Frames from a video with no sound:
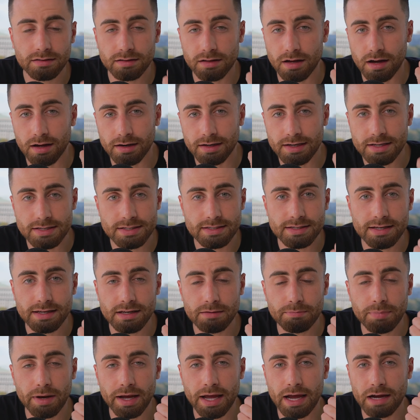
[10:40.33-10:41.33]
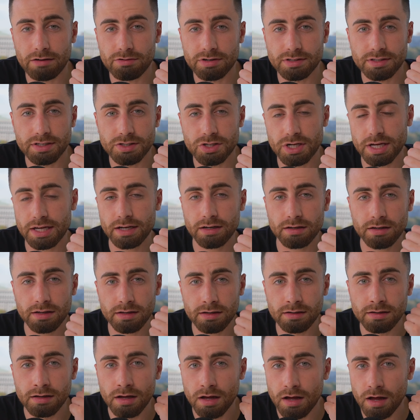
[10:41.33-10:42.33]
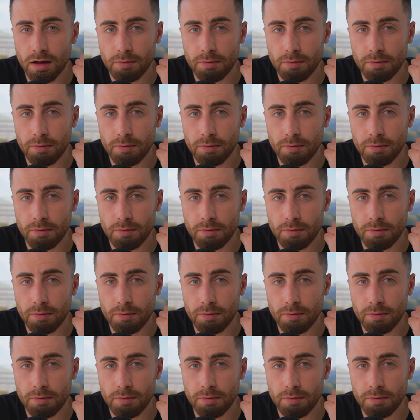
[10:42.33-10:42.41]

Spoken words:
that are listed by Heritage England,